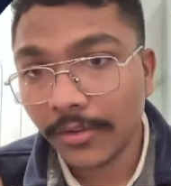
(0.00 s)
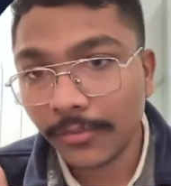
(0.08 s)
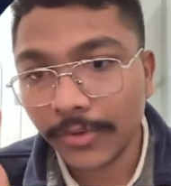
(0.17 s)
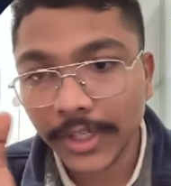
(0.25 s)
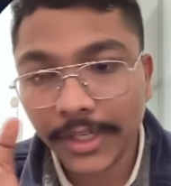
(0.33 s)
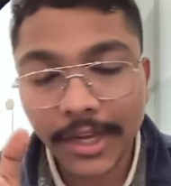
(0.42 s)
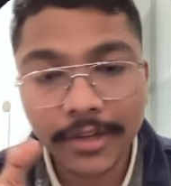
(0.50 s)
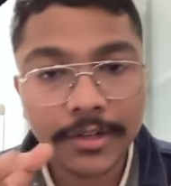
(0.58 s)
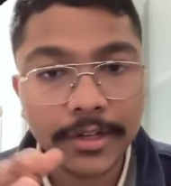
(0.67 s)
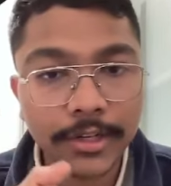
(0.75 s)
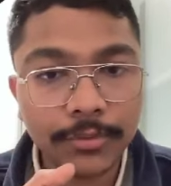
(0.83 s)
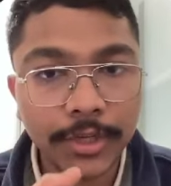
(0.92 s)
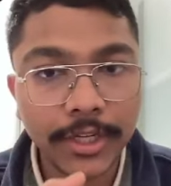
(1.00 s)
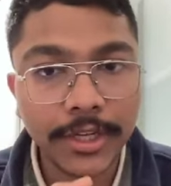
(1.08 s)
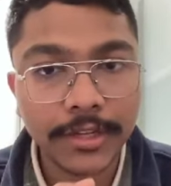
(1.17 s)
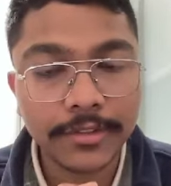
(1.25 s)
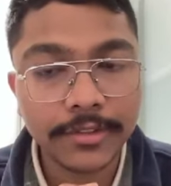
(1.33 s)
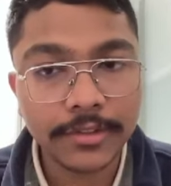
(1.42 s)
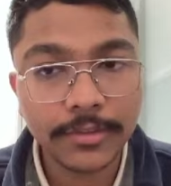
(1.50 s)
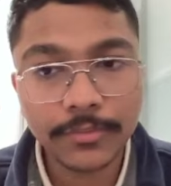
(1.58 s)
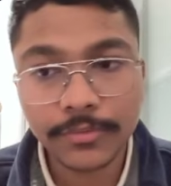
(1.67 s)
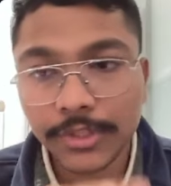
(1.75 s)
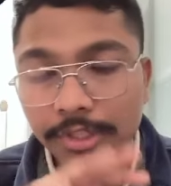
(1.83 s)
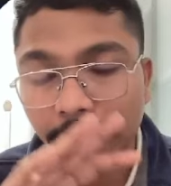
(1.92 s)
We can create one AI system
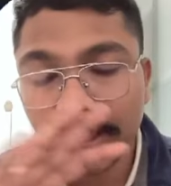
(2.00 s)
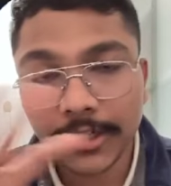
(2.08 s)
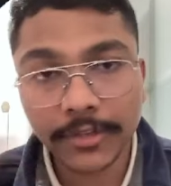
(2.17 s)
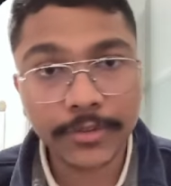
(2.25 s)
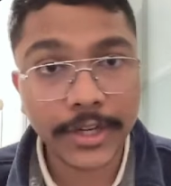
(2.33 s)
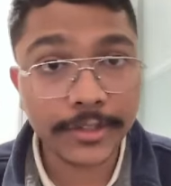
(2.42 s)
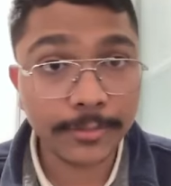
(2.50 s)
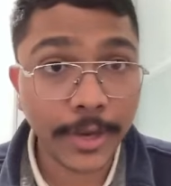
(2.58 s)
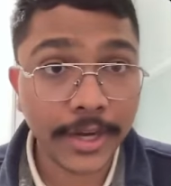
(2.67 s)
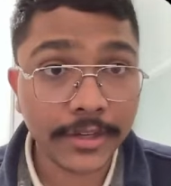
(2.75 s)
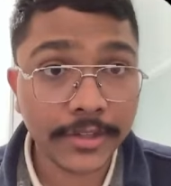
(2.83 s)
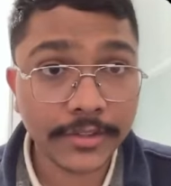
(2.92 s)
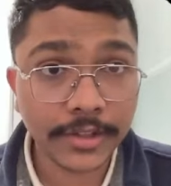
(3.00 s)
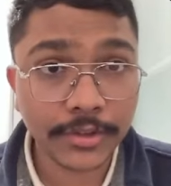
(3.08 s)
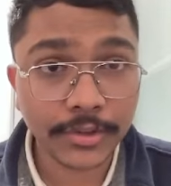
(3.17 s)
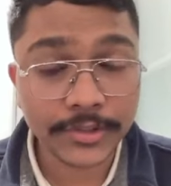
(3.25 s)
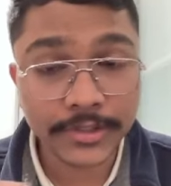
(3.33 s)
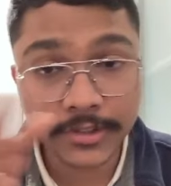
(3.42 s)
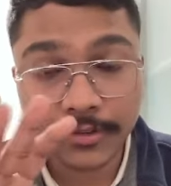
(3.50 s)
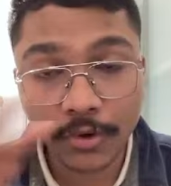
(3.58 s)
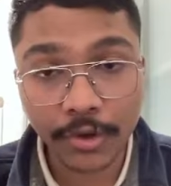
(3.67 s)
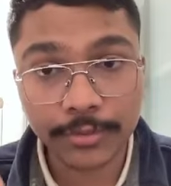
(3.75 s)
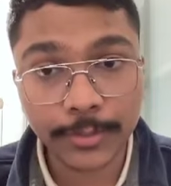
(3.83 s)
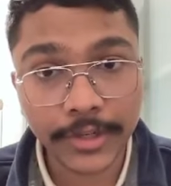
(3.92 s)
which identifies patterns across these
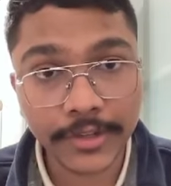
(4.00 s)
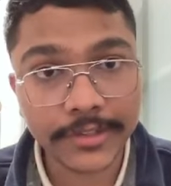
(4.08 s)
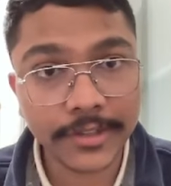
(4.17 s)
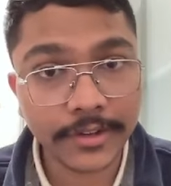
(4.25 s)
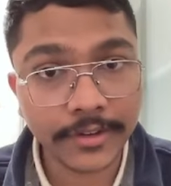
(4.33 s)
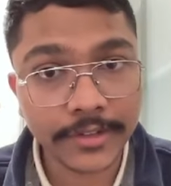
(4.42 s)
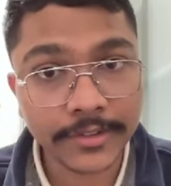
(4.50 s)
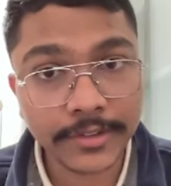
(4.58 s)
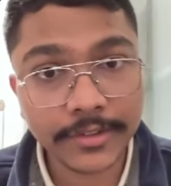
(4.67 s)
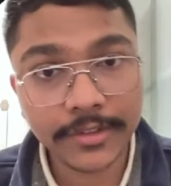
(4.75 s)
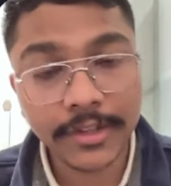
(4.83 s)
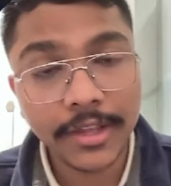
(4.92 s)
logs, metrics and traces,